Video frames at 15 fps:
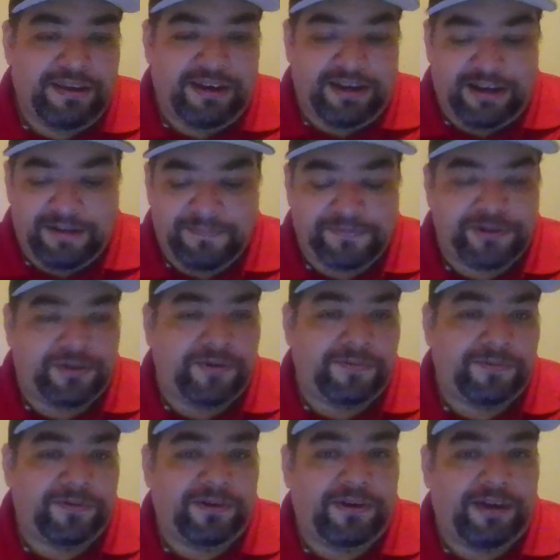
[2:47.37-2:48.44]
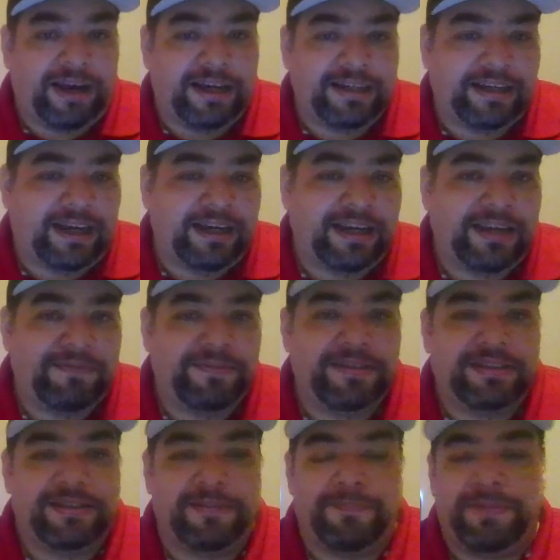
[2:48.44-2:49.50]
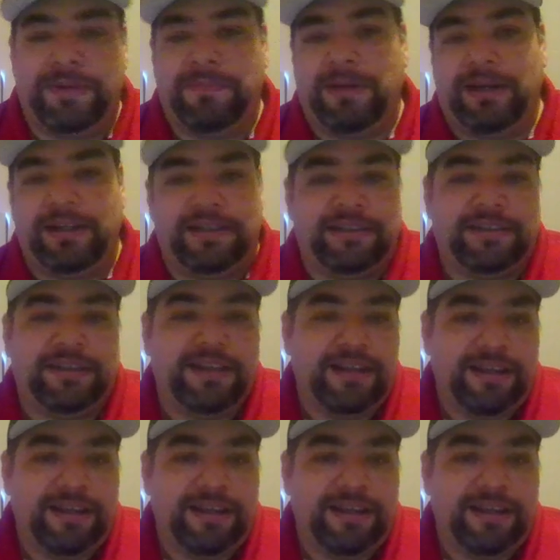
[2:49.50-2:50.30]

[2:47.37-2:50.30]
So overall, I gave this a B minus.